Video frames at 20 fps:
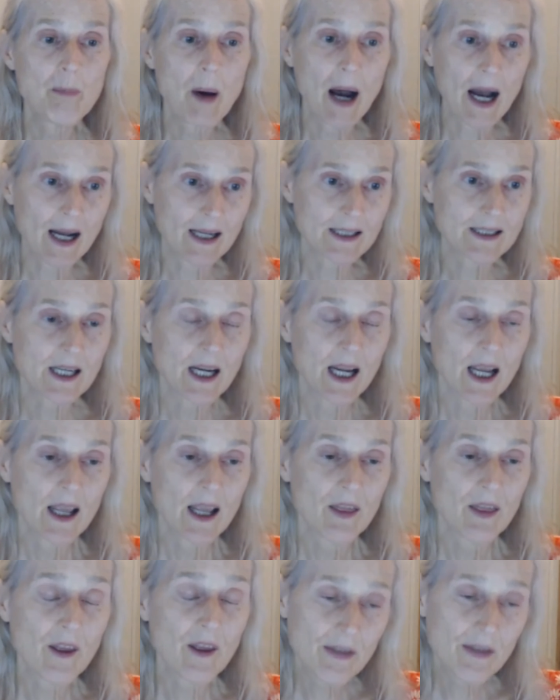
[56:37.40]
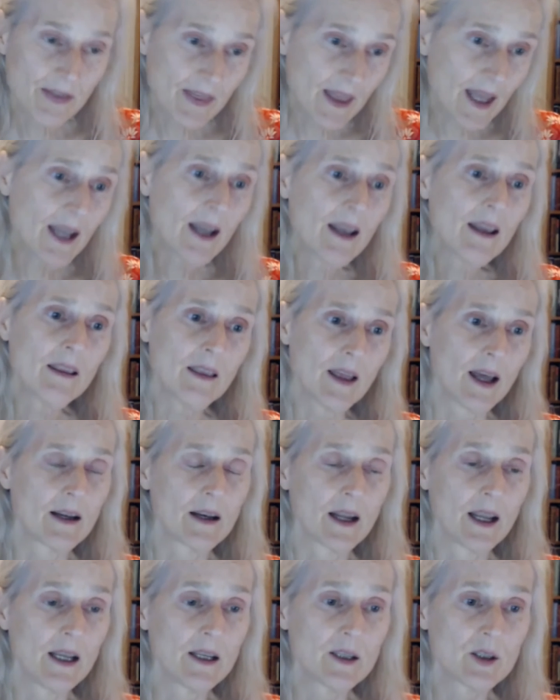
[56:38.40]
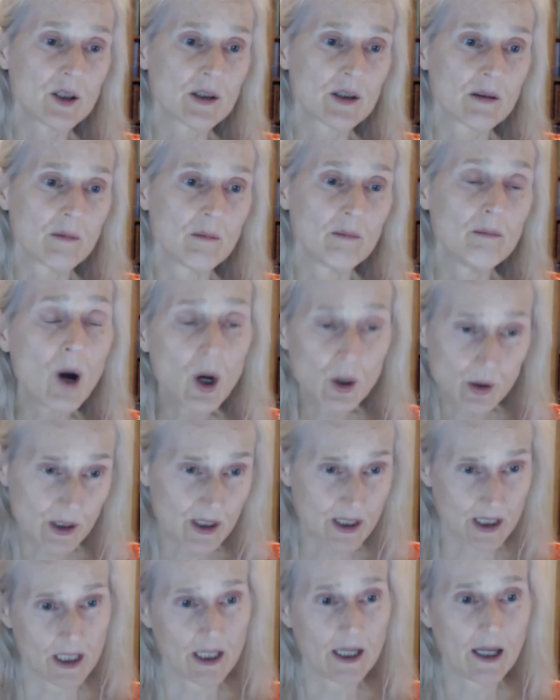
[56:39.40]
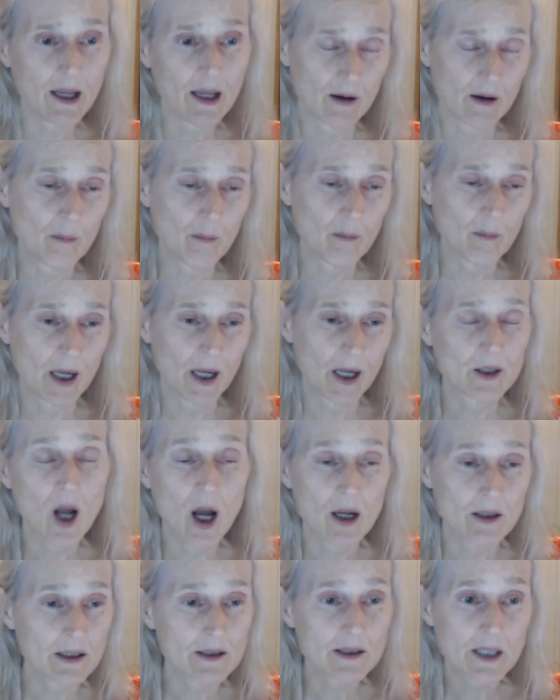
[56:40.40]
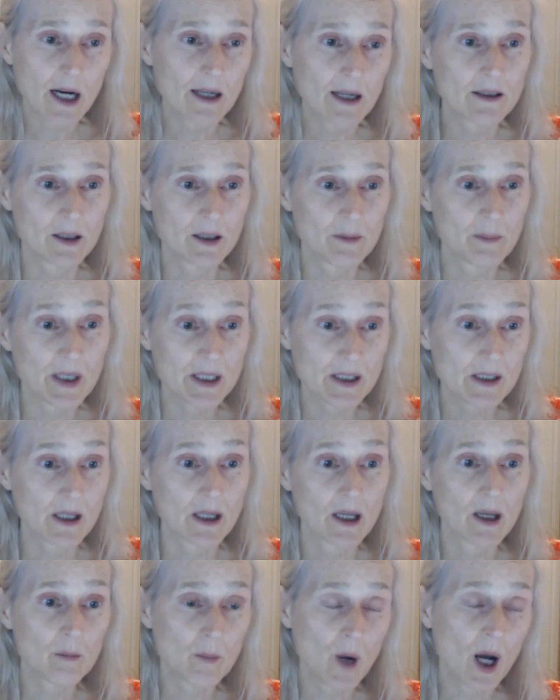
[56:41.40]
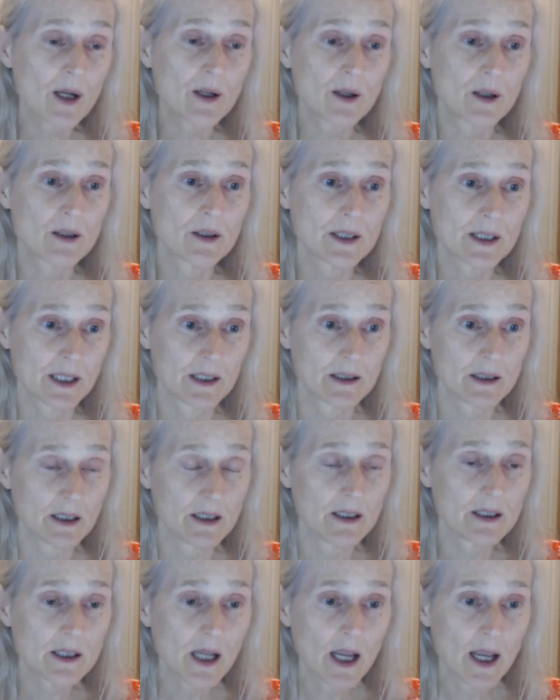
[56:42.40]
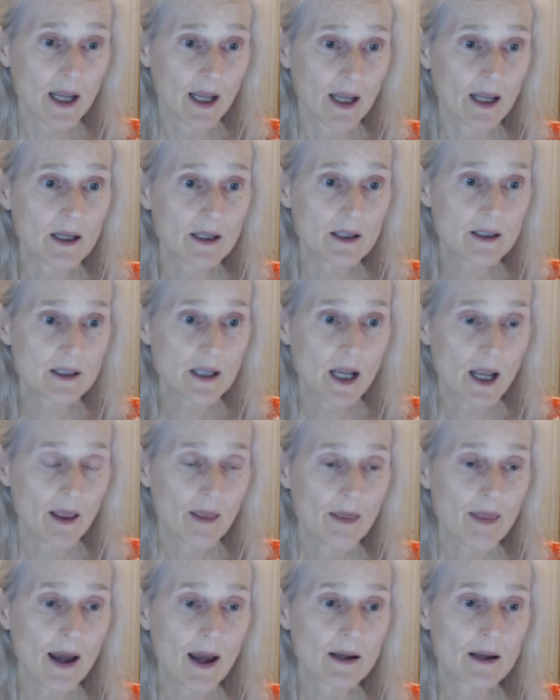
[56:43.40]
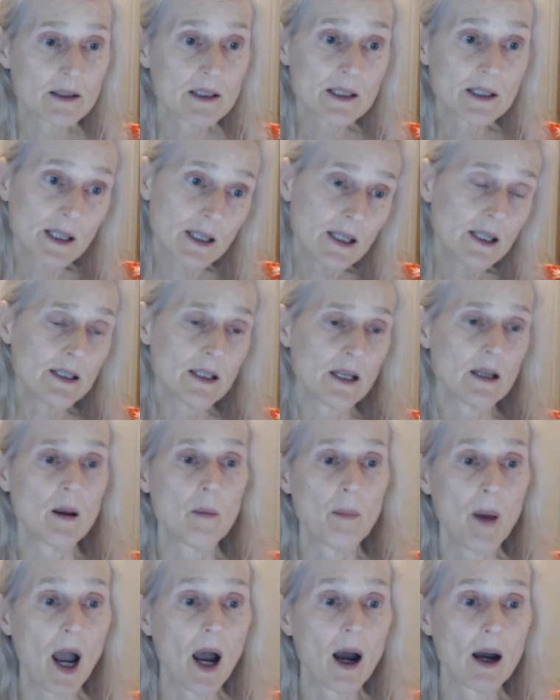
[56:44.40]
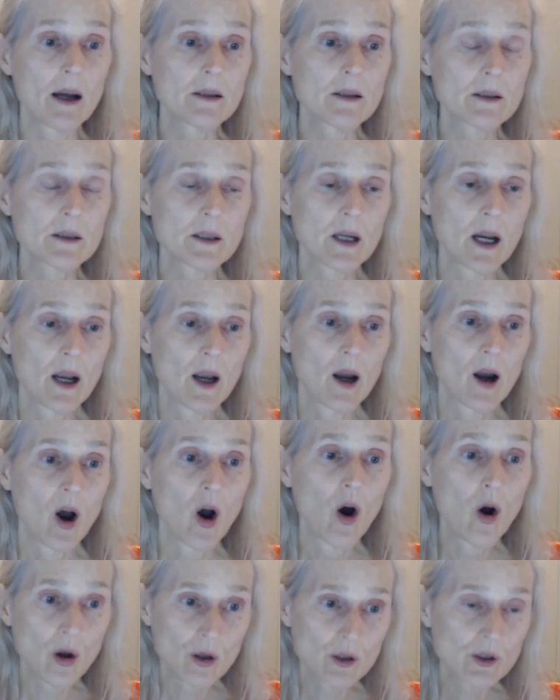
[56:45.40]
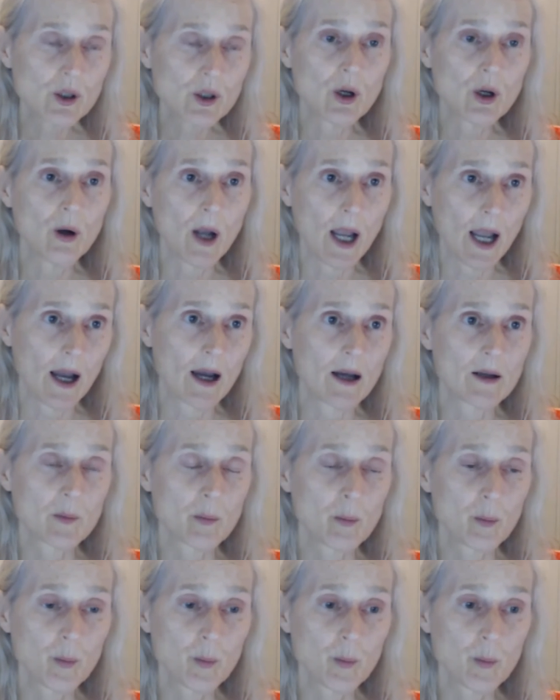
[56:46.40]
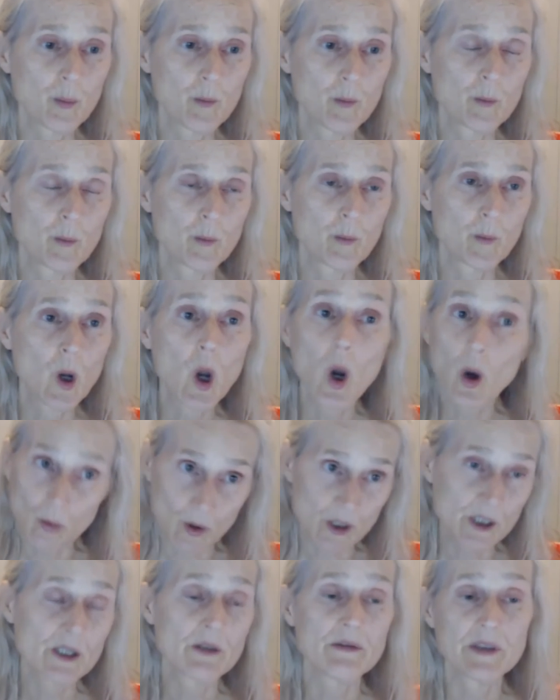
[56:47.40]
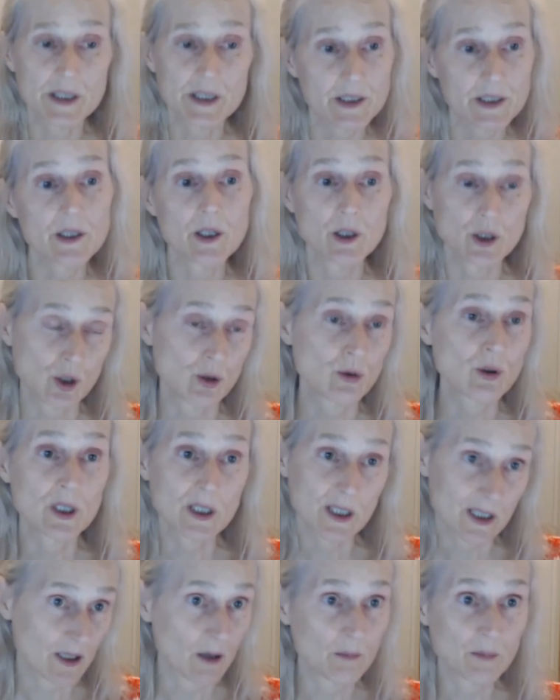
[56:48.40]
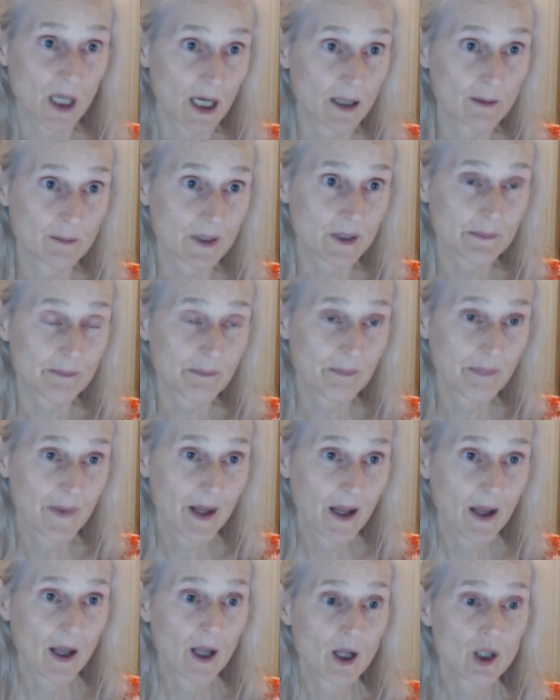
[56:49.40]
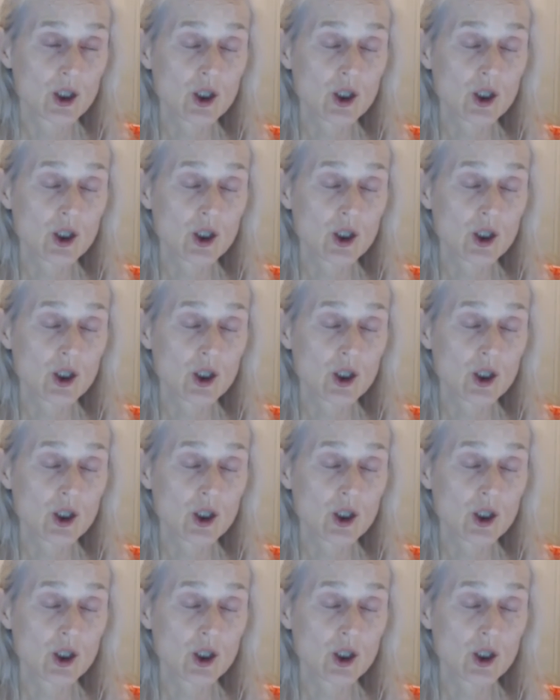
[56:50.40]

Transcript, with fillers: But the thing that is mostly, but not entirely missing in modern cities is that cities in the past also had coercive institutions sometimes. Mm-hmm.